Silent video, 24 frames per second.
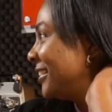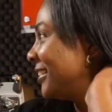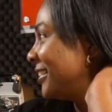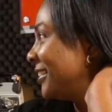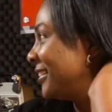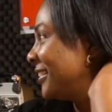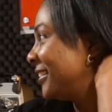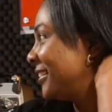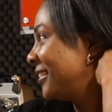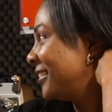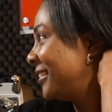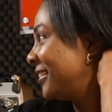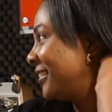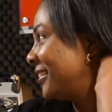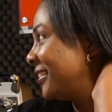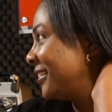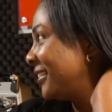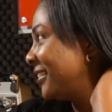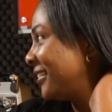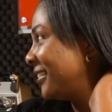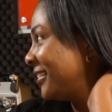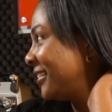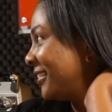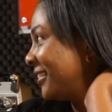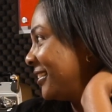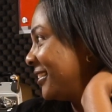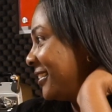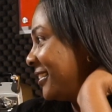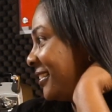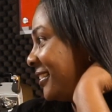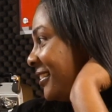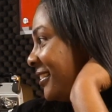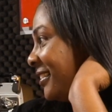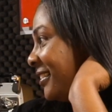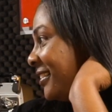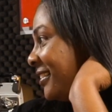
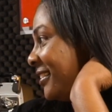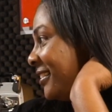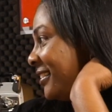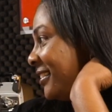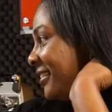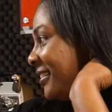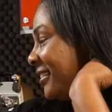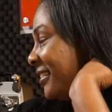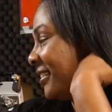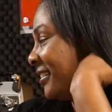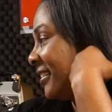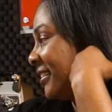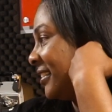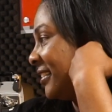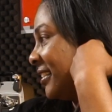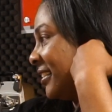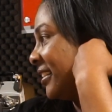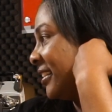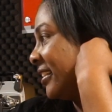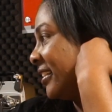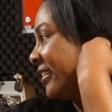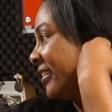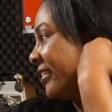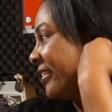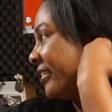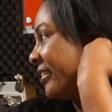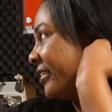This person isn't speaking.